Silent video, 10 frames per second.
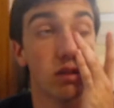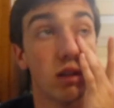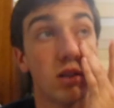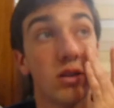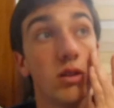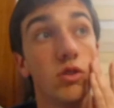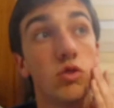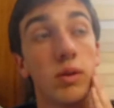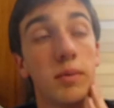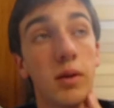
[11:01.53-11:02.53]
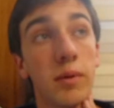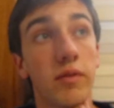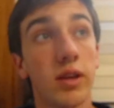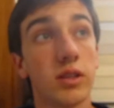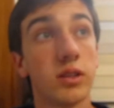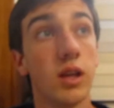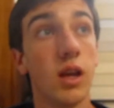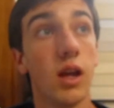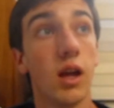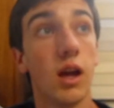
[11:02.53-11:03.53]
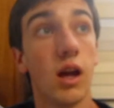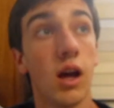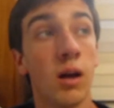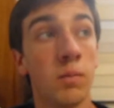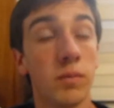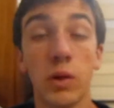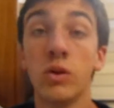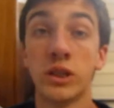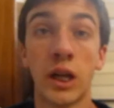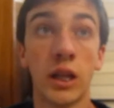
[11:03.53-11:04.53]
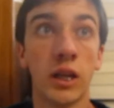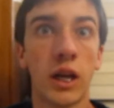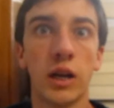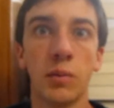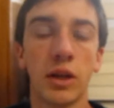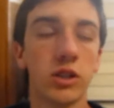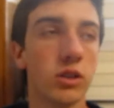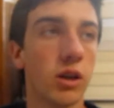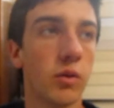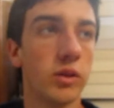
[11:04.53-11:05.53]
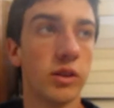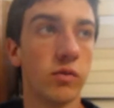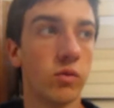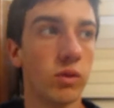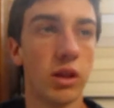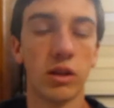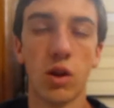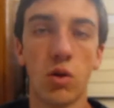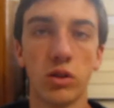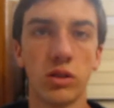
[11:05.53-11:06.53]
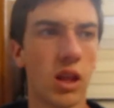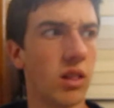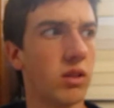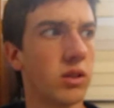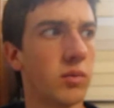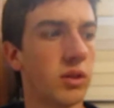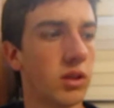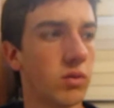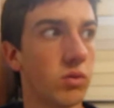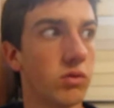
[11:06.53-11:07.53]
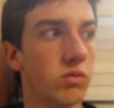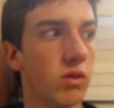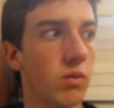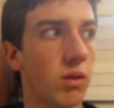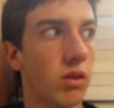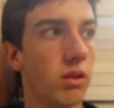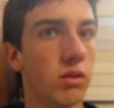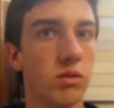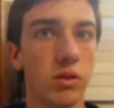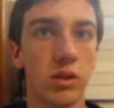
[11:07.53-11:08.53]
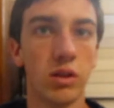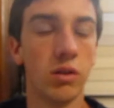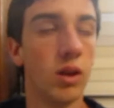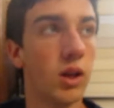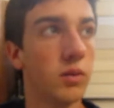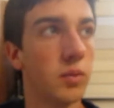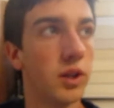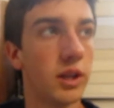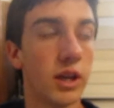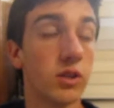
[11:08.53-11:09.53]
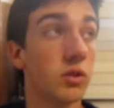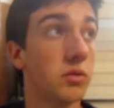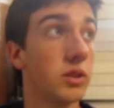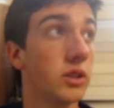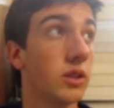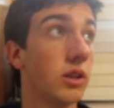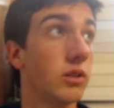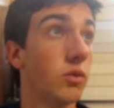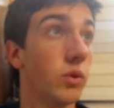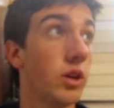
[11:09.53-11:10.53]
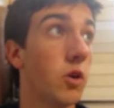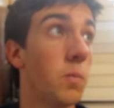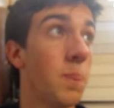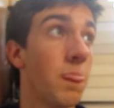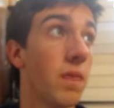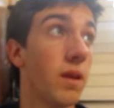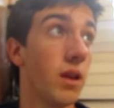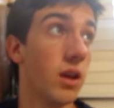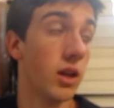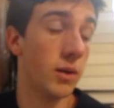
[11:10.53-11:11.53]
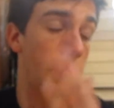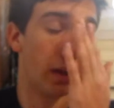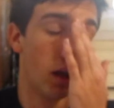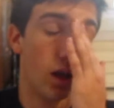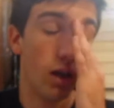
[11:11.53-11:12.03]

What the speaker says: starting to drip down my face. It was silent. I had to make sure, otherwise everyone would like notice and like look at me like, what's wrong with you, you know? But yeah, so I was like staring at the window, and I'm like